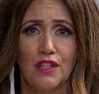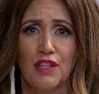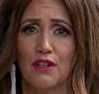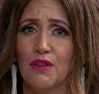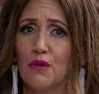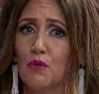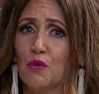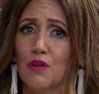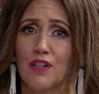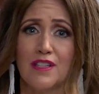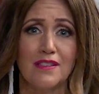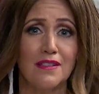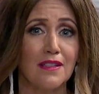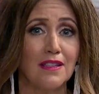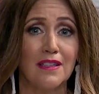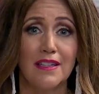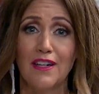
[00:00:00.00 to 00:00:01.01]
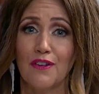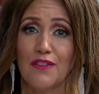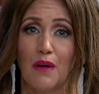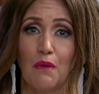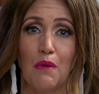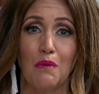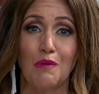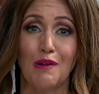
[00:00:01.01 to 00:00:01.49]
You know, the word is clear
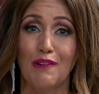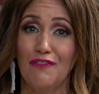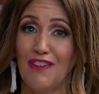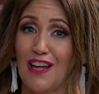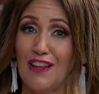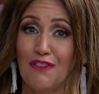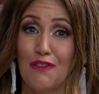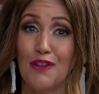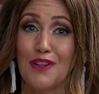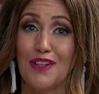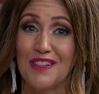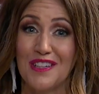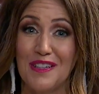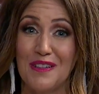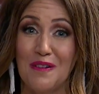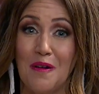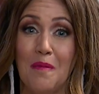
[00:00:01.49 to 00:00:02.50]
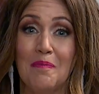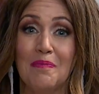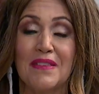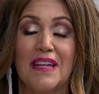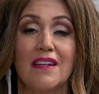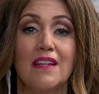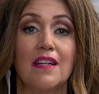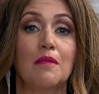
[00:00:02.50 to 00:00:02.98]
that when we're faithful in the little,
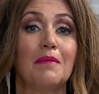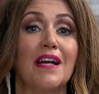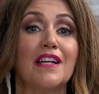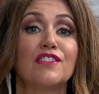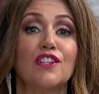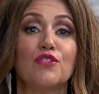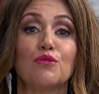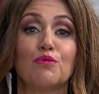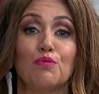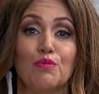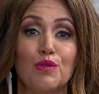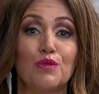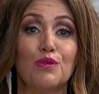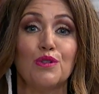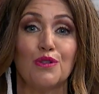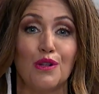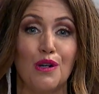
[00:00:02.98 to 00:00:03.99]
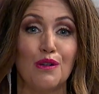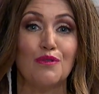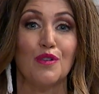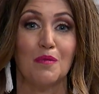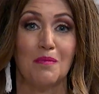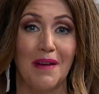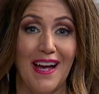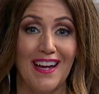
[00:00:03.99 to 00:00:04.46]
he makes us ruler
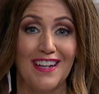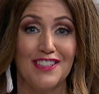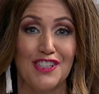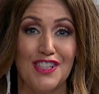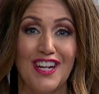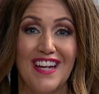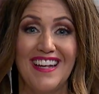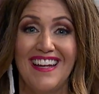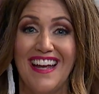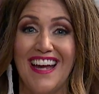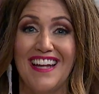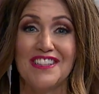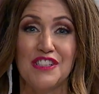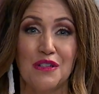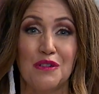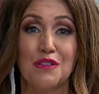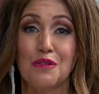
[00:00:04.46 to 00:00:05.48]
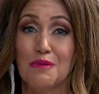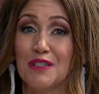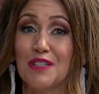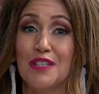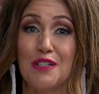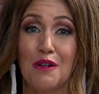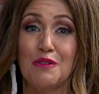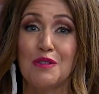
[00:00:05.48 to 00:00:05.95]
over much. And so it's
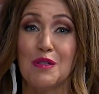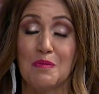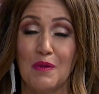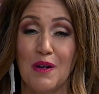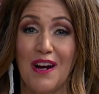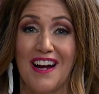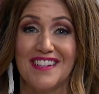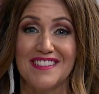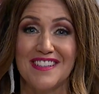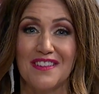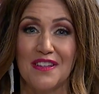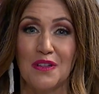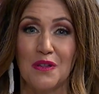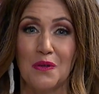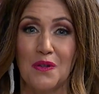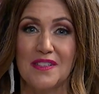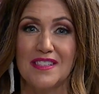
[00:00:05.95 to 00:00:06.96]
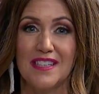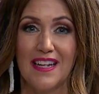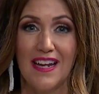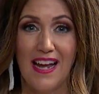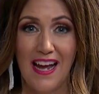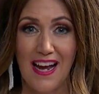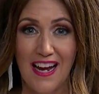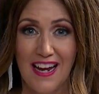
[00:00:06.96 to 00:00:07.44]
really no surprise that the Lord said,
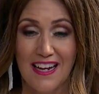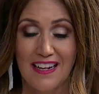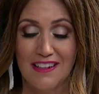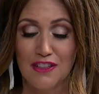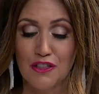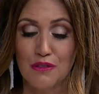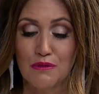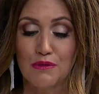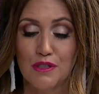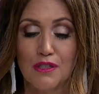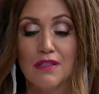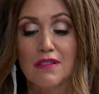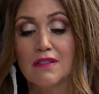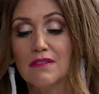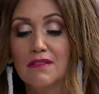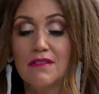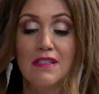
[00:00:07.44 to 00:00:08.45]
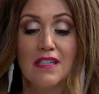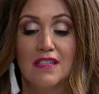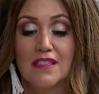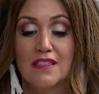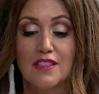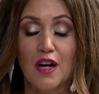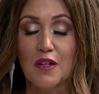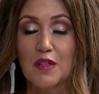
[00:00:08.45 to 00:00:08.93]
hey, you two,
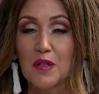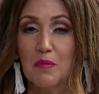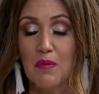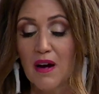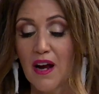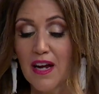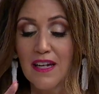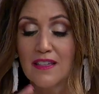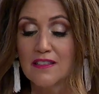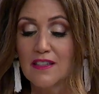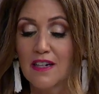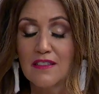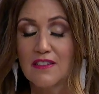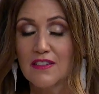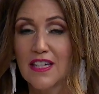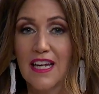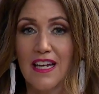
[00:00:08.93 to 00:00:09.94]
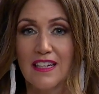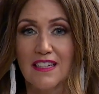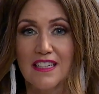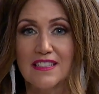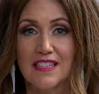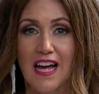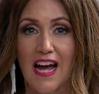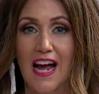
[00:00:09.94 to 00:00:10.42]
Doctor Brian, Doctor
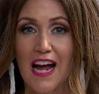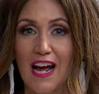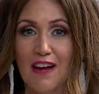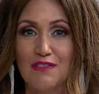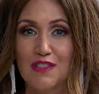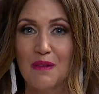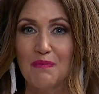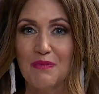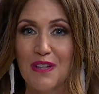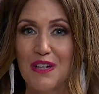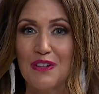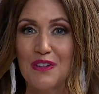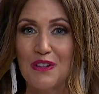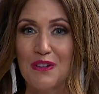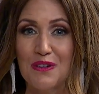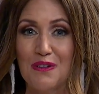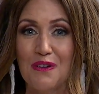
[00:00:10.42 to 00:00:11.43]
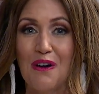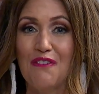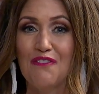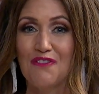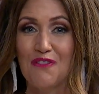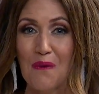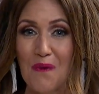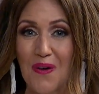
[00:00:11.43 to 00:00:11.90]
Candace, I have something new
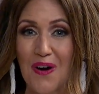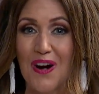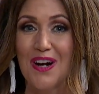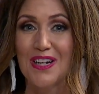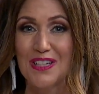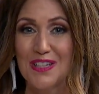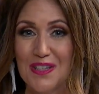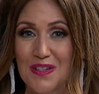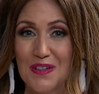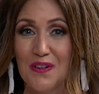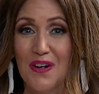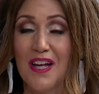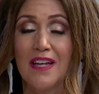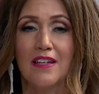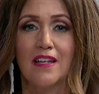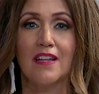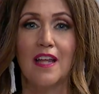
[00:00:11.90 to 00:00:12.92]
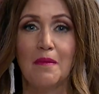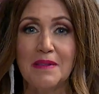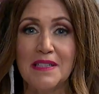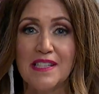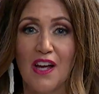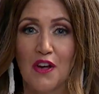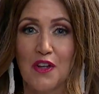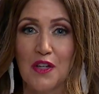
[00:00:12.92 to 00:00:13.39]
for you. Now, let
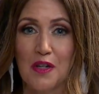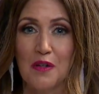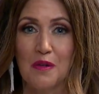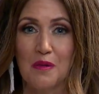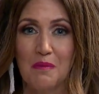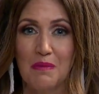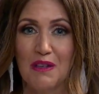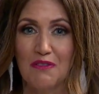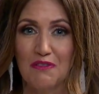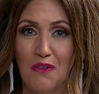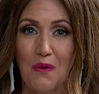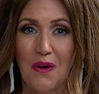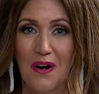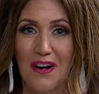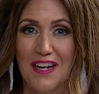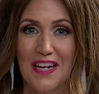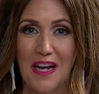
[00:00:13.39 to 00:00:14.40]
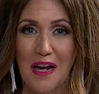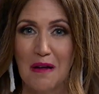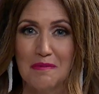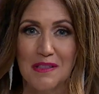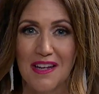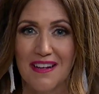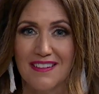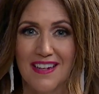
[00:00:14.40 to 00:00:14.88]
me tell you before he
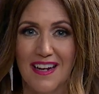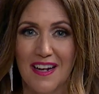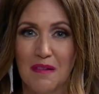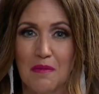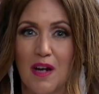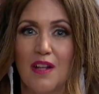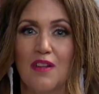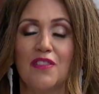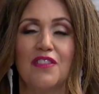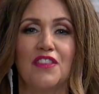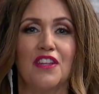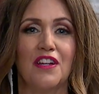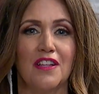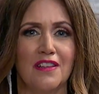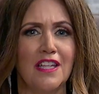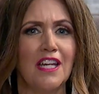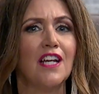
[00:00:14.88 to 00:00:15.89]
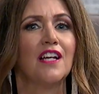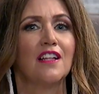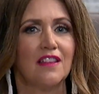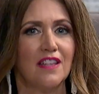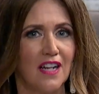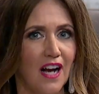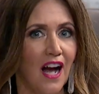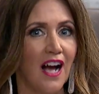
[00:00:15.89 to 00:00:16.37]
comes on camera, the, the,
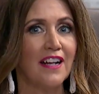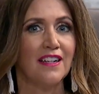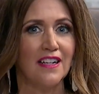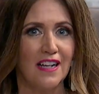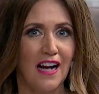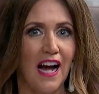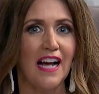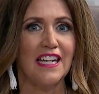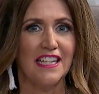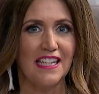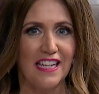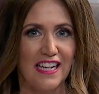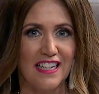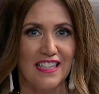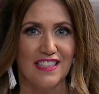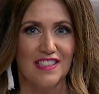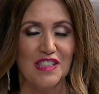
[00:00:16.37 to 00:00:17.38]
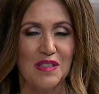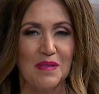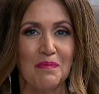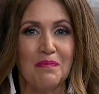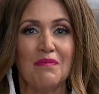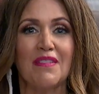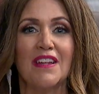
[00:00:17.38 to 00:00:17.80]
the kind of guy he is.